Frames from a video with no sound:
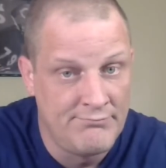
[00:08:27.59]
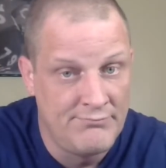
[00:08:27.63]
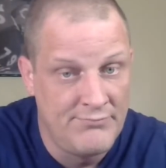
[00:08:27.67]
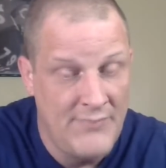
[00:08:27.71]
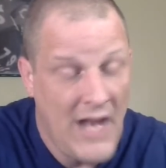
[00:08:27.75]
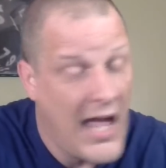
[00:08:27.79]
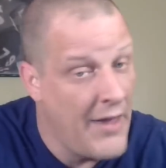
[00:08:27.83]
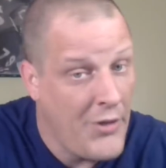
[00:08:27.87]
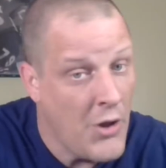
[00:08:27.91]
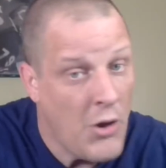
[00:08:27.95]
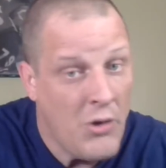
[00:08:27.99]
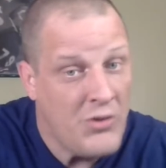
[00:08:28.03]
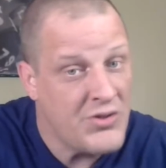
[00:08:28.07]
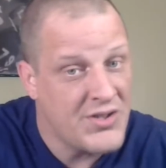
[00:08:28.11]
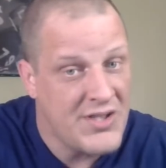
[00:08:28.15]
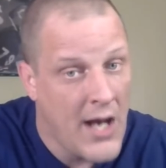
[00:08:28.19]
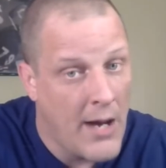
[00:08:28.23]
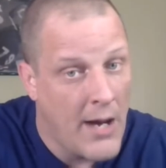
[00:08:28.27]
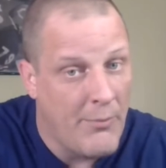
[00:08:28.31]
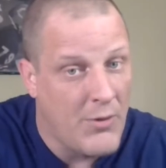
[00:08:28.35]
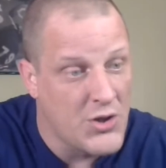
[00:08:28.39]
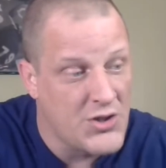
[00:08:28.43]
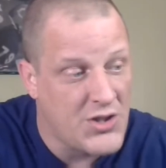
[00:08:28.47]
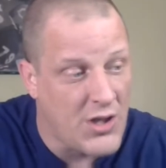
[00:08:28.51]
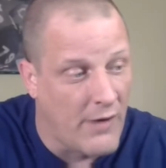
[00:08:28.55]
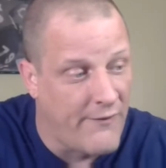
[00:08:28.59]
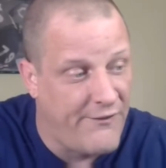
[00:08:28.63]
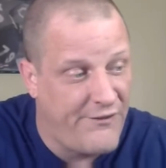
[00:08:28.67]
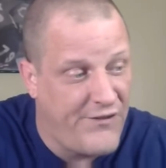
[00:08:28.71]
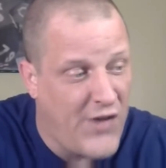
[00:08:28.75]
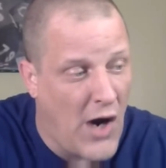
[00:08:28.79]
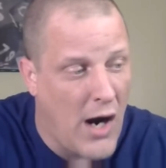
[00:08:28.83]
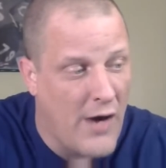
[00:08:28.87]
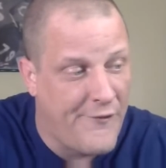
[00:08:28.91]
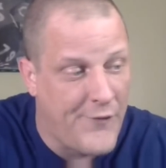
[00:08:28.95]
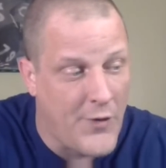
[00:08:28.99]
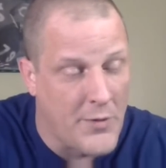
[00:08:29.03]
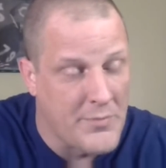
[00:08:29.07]
Now, those numbers are
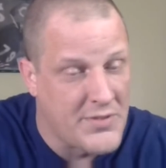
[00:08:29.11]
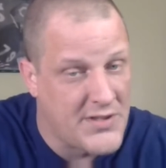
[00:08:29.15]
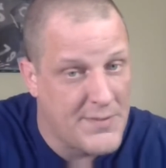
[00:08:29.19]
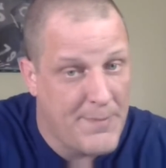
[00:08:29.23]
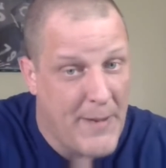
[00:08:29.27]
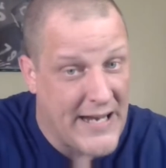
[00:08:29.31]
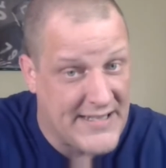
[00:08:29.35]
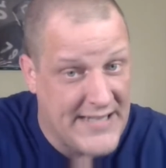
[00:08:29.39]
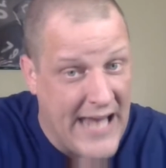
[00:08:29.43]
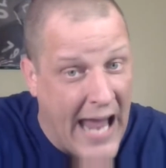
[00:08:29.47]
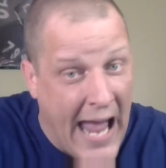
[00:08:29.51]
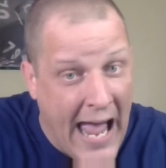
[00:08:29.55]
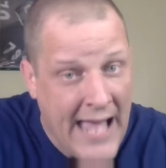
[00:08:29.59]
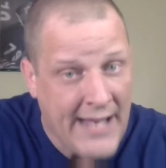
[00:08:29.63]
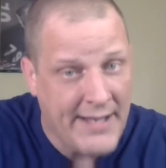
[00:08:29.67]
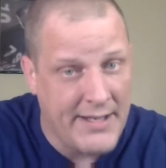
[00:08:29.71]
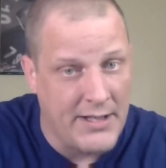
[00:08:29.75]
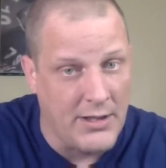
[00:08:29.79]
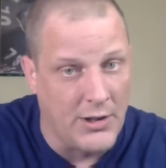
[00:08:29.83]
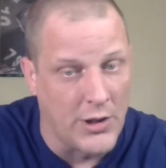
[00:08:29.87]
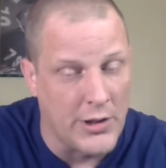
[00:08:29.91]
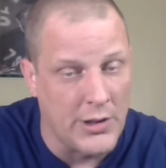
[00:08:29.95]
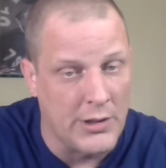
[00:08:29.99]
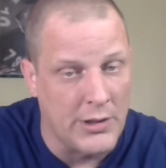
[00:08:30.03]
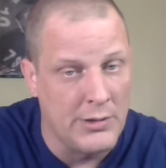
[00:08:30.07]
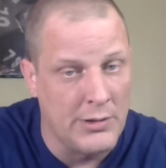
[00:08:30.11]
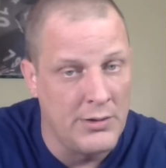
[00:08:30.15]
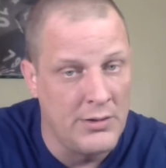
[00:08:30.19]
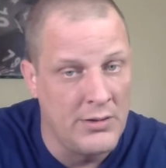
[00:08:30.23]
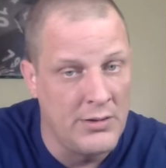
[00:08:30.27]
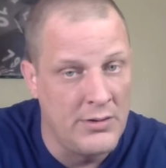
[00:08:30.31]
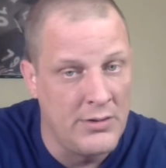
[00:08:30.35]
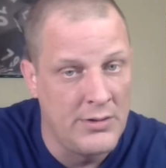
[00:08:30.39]
far from spectacular.